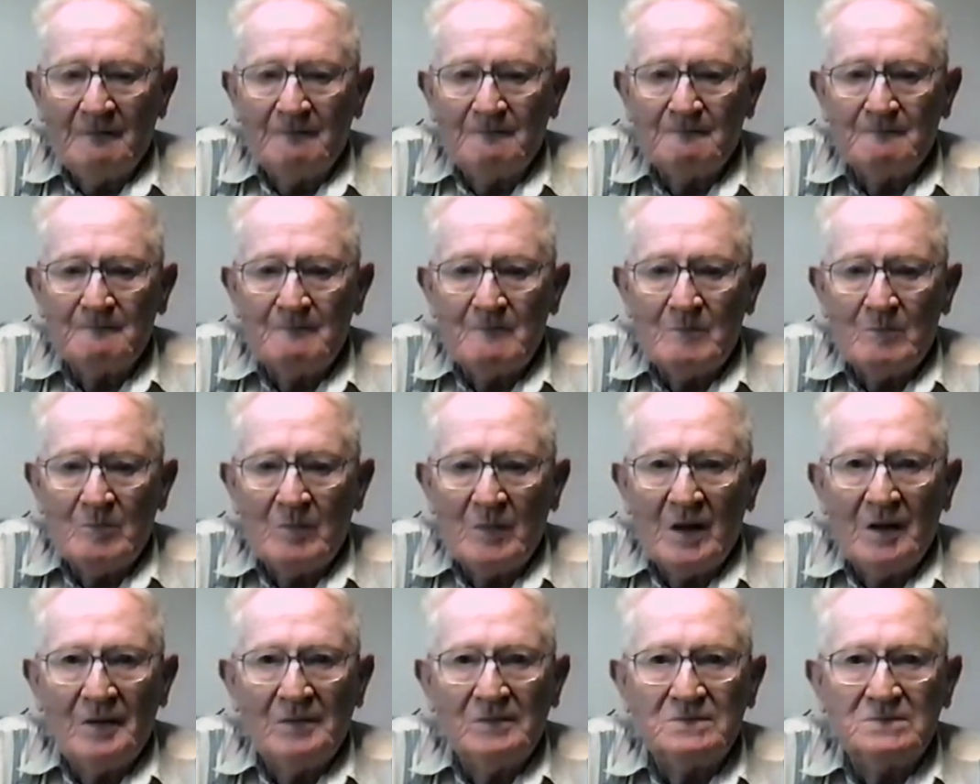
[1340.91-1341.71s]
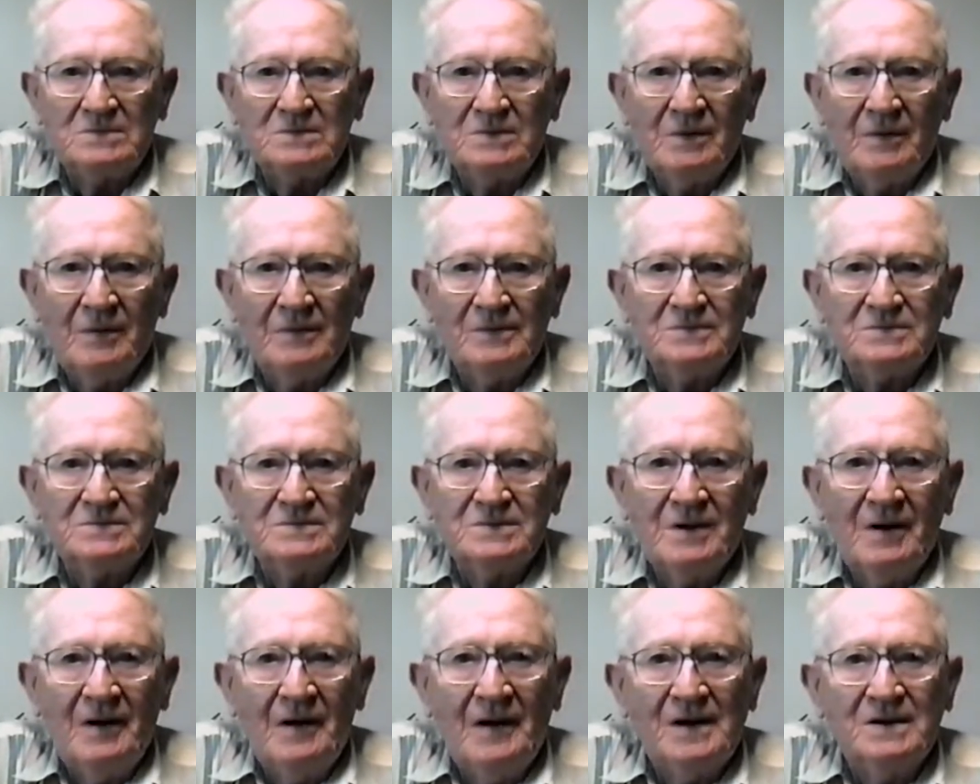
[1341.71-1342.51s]
thank you very much
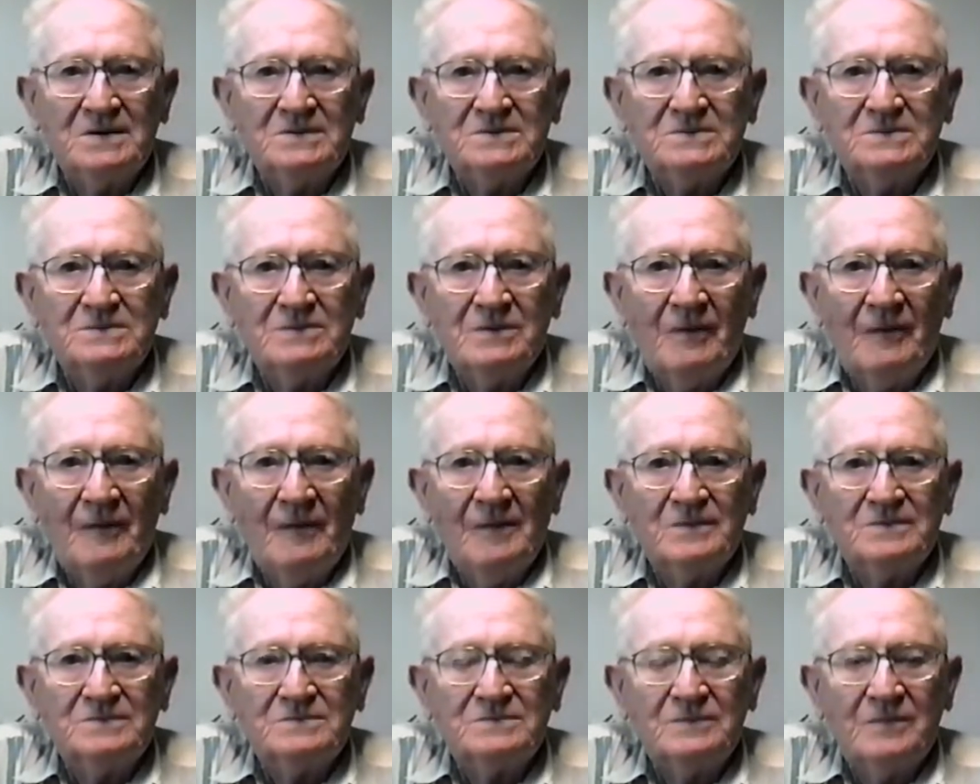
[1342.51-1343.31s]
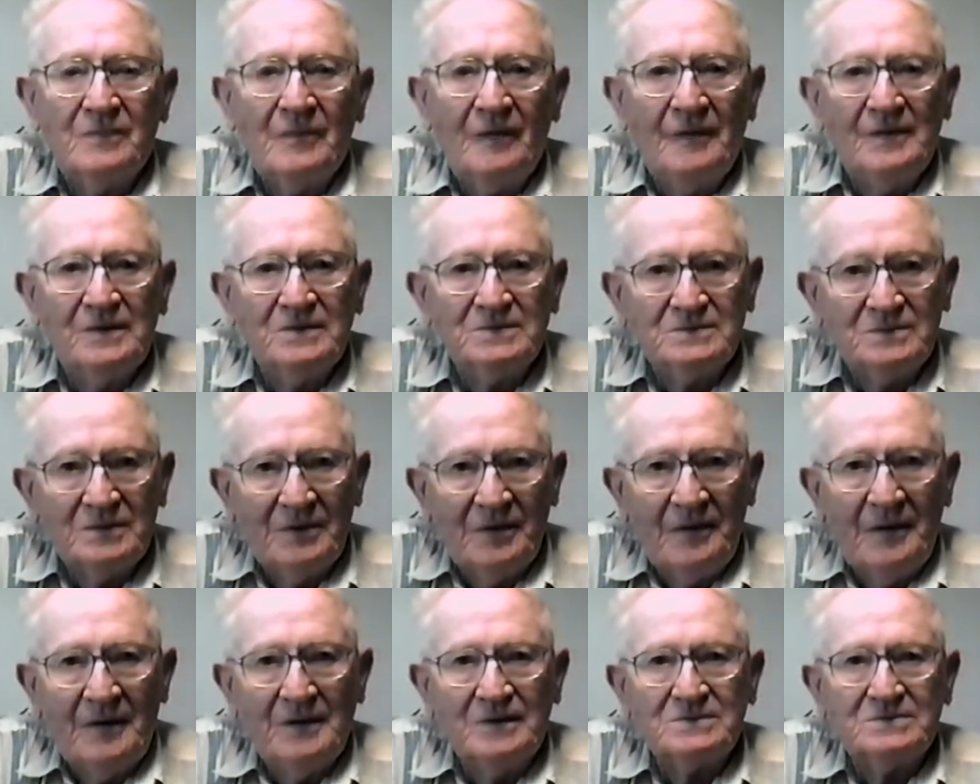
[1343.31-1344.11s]
for your story this morning,
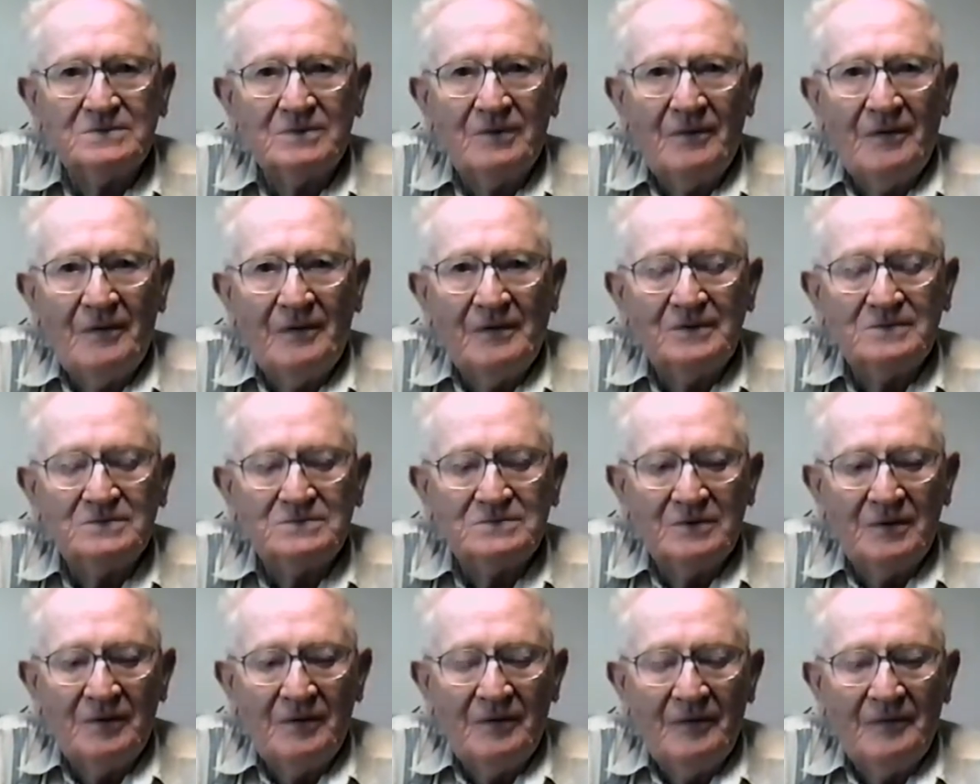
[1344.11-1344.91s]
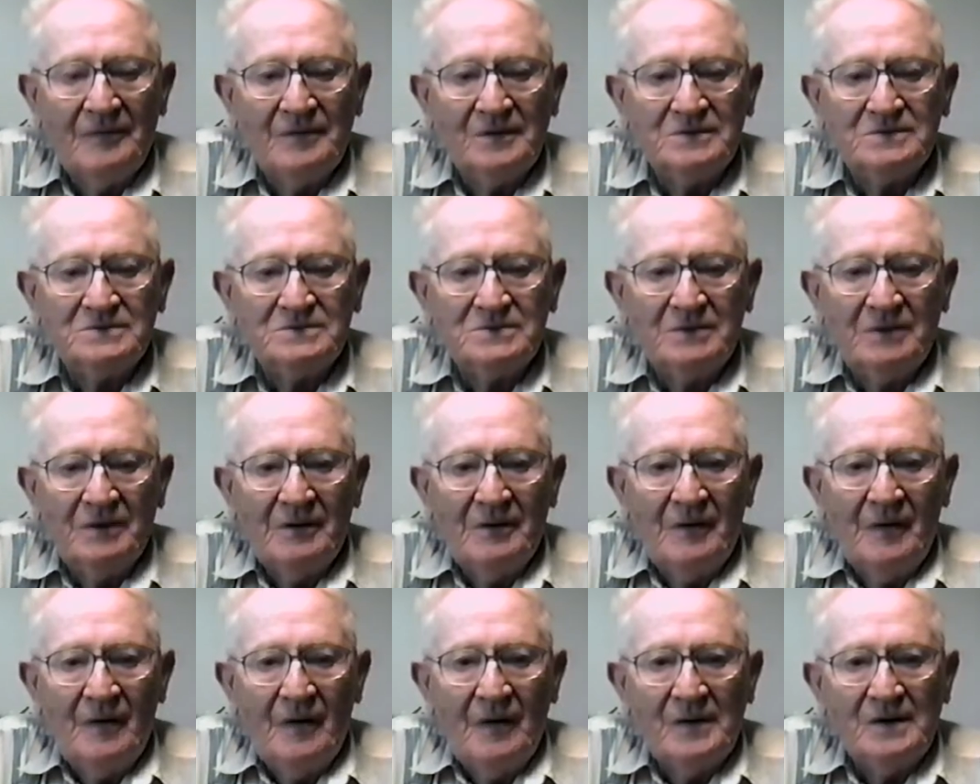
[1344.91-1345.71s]
and I
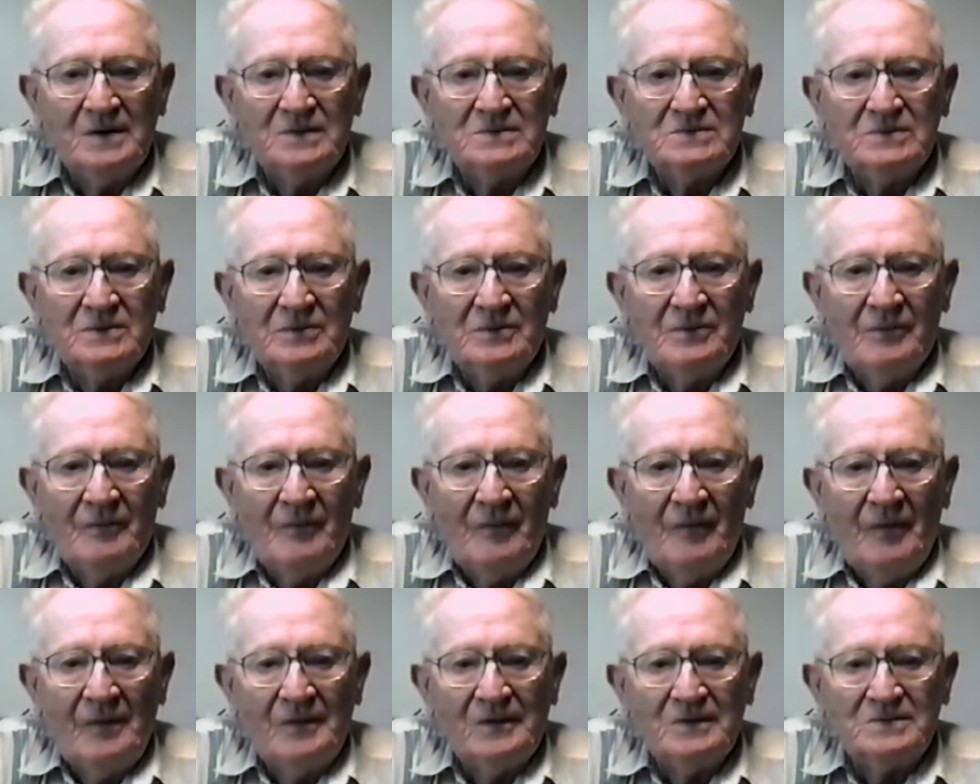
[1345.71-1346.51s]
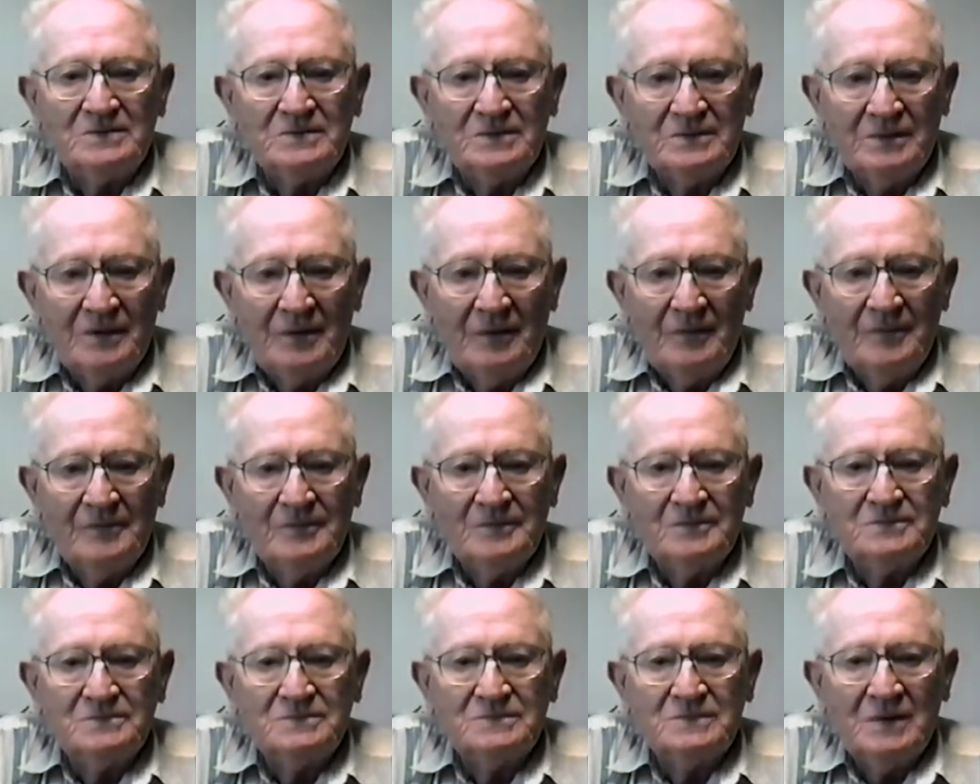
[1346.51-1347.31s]
wish you well
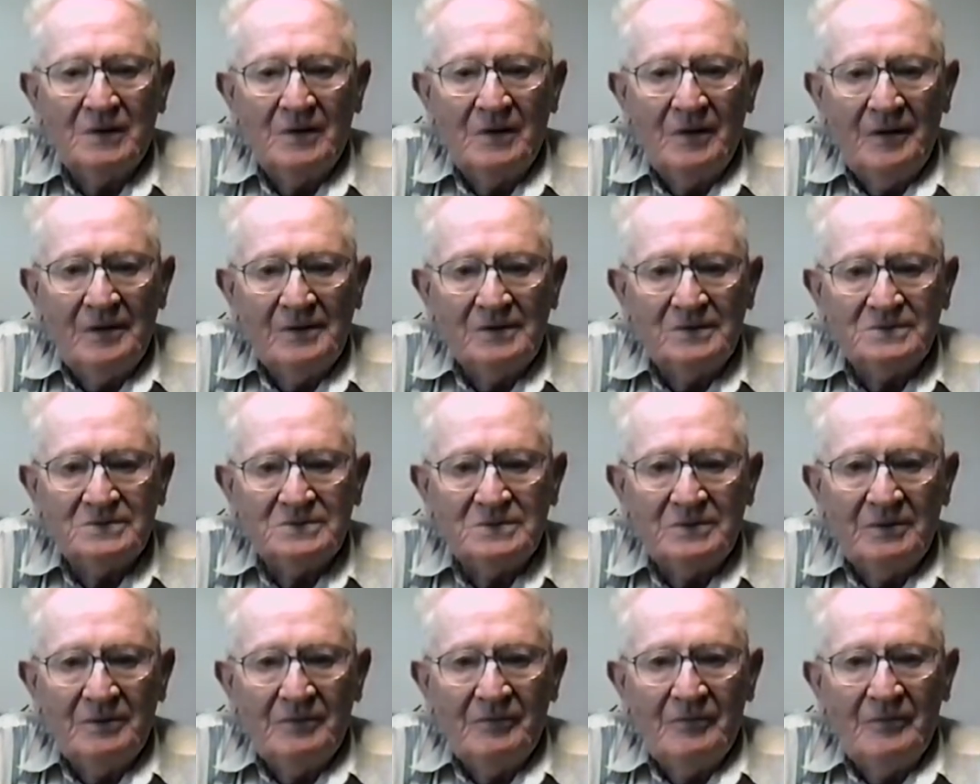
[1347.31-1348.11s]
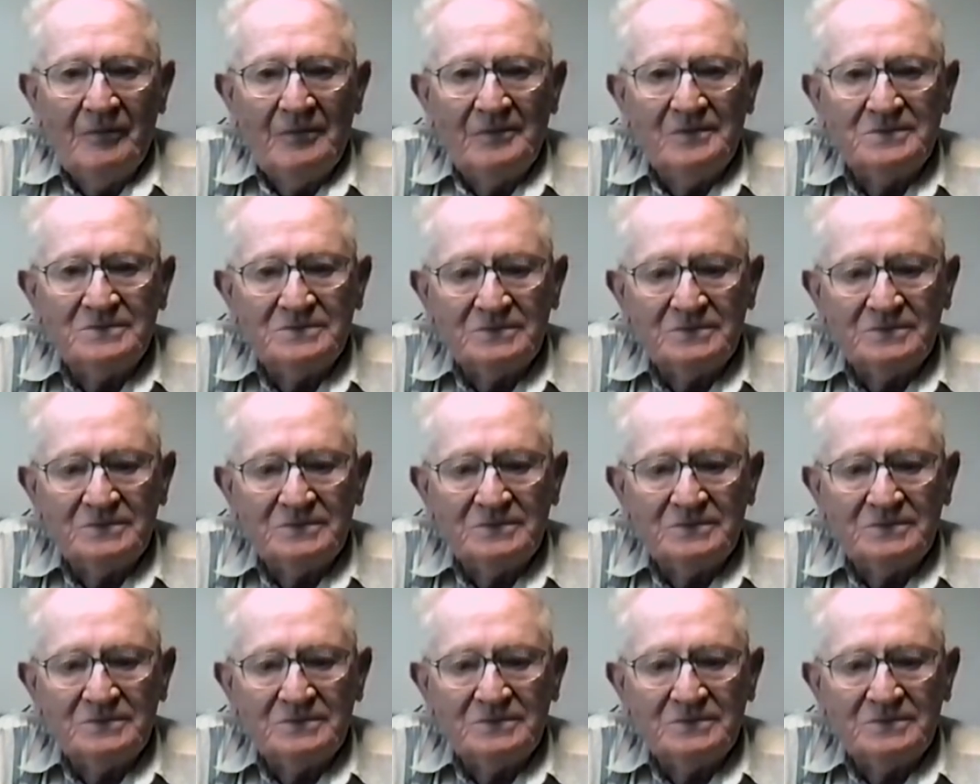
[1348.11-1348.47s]
the rest of your life.